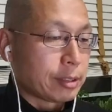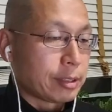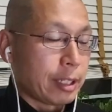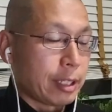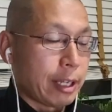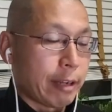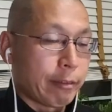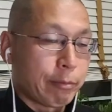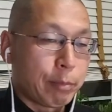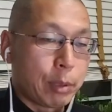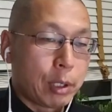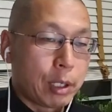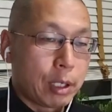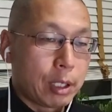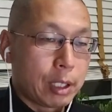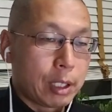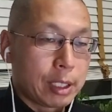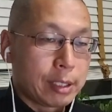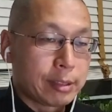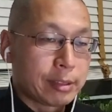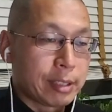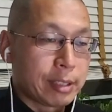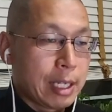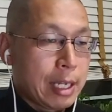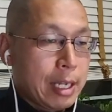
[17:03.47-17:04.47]
have
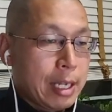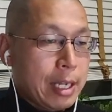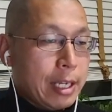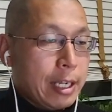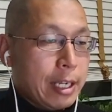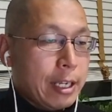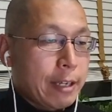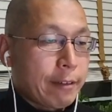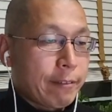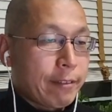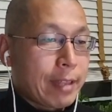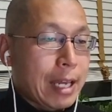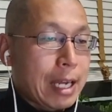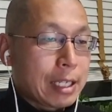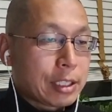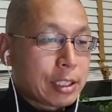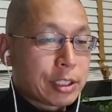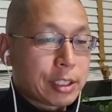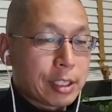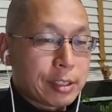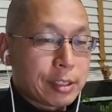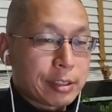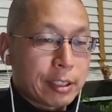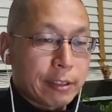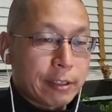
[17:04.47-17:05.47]
parties, if that
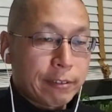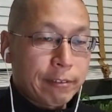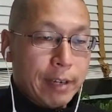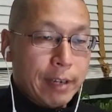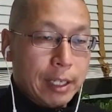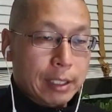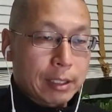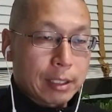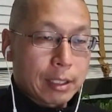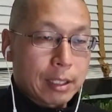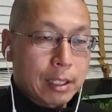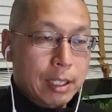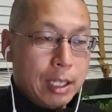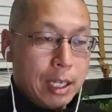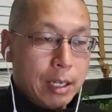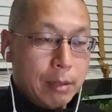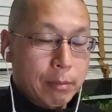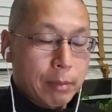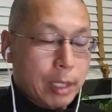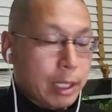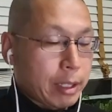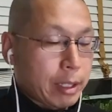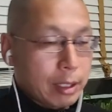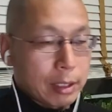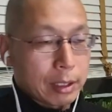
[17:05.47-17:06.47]
just affected them,
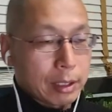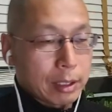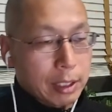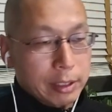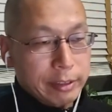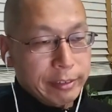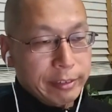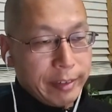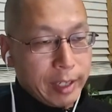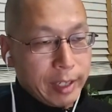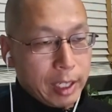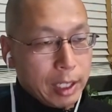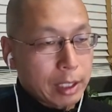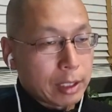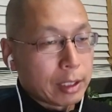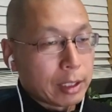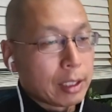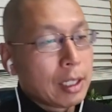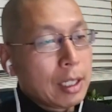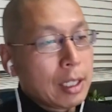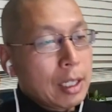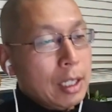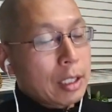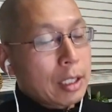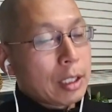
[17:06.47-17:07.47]
I think that's fine.
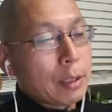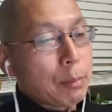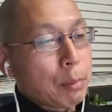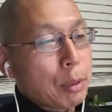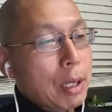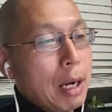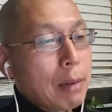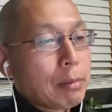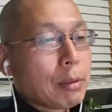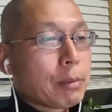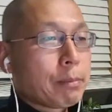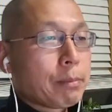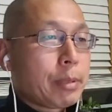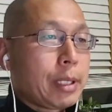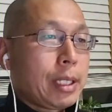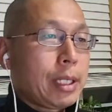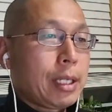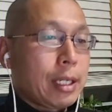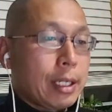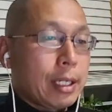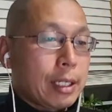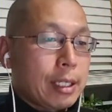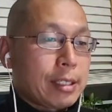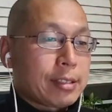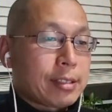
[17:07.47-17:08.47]
The problem
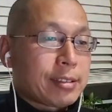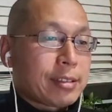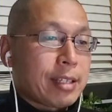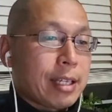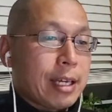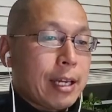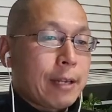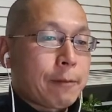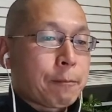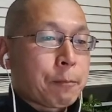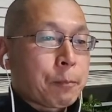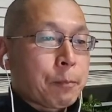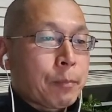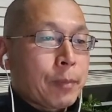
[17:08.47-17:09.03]
being is that